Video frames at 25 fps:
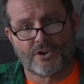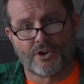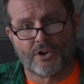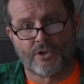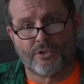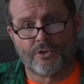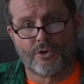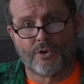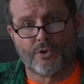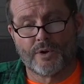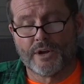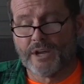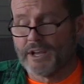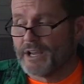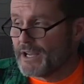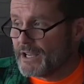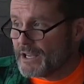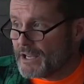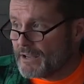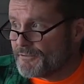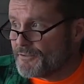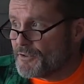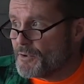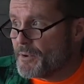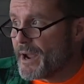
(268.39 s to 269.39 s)
although
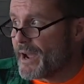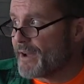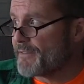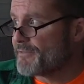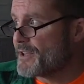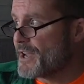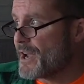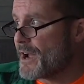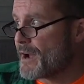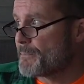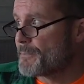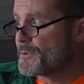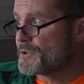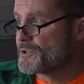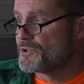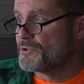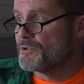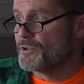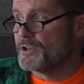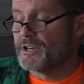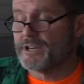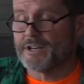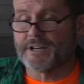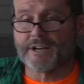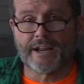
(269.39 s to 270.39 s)
if you have the
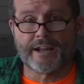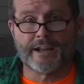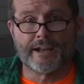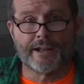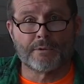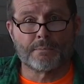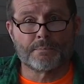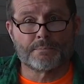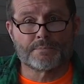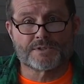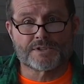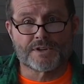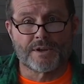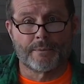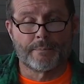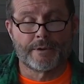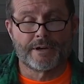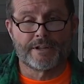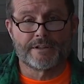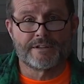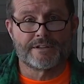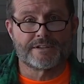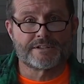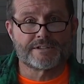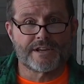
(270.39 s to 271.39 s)
opportunity to help
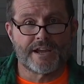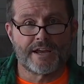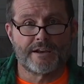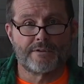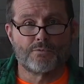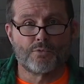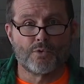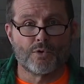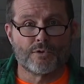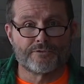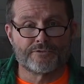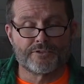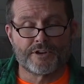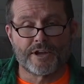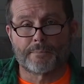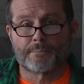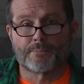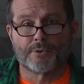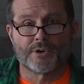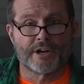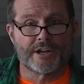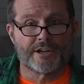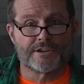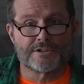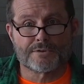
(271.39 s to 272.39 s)
somebody that's had wolf
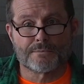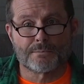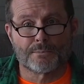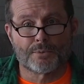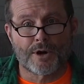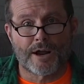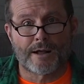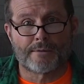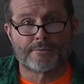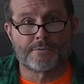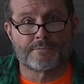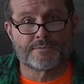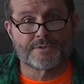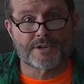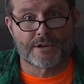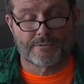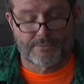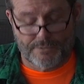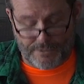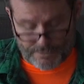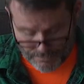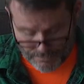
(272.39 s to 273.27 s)
depredation problems, I would